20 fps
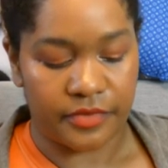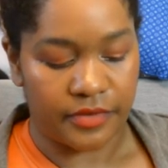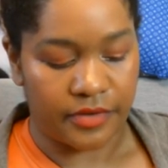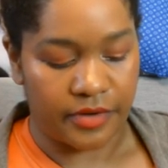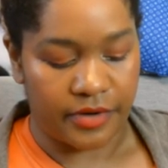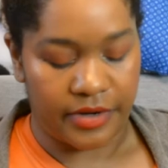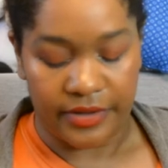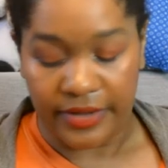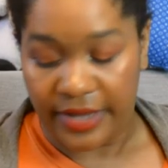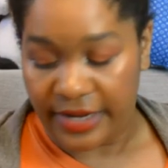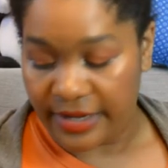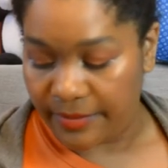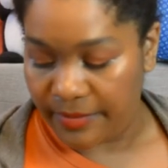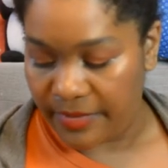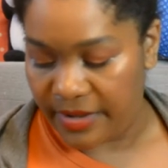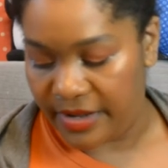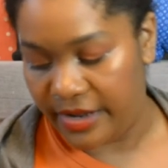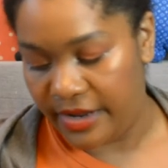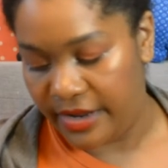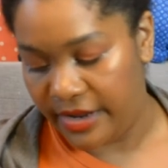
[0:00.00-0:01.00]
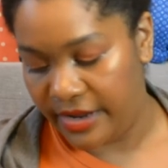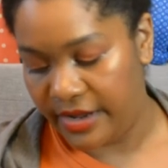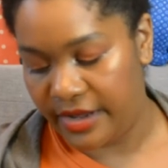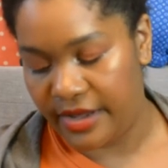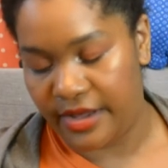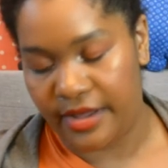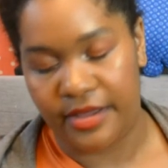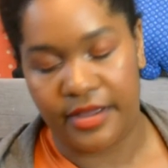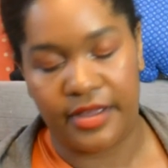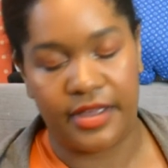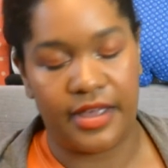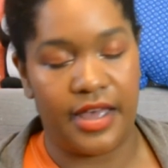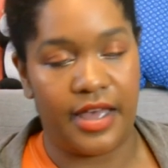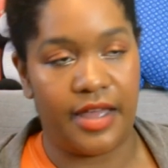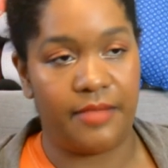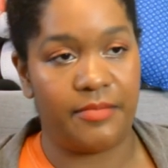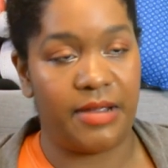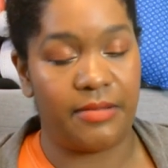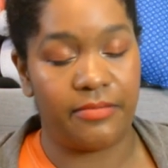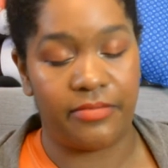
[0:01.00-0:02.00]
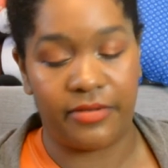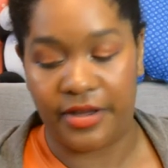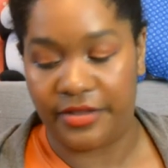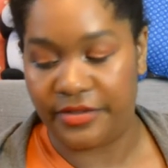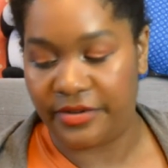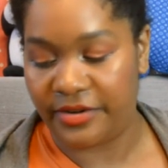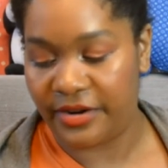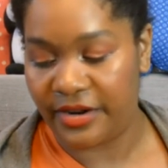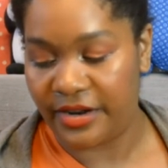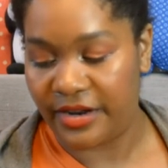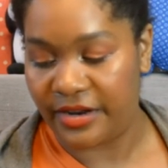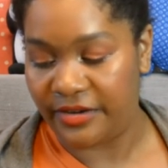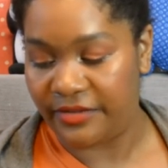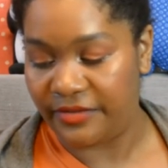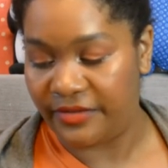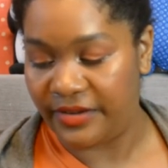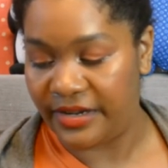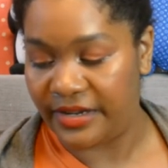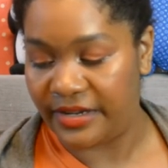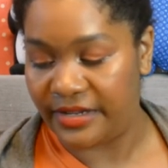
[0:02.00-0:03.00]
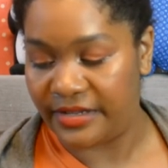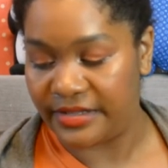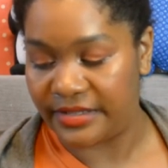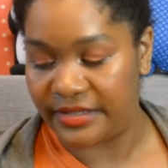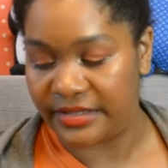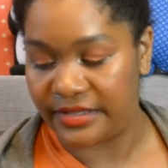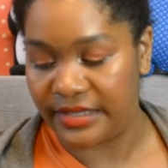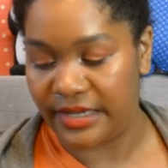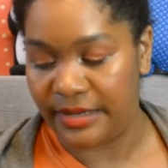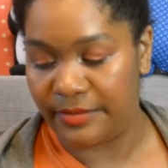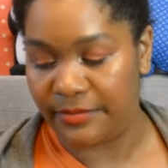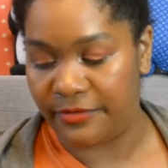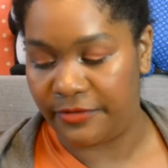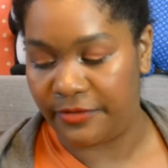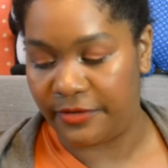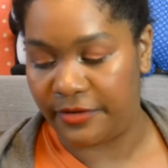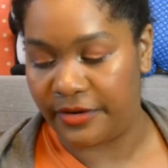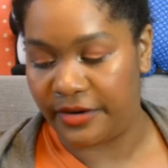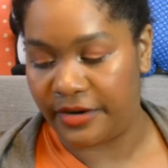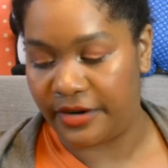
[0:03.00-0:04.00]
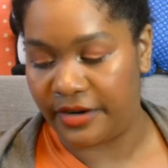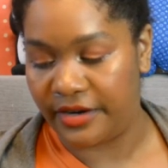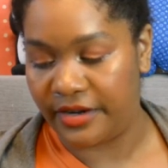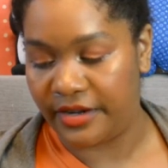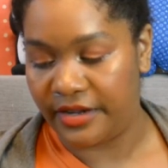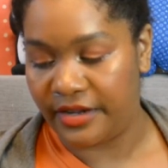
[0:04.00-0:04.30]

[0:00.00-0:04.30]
Are you like me and my brother and we can sleep for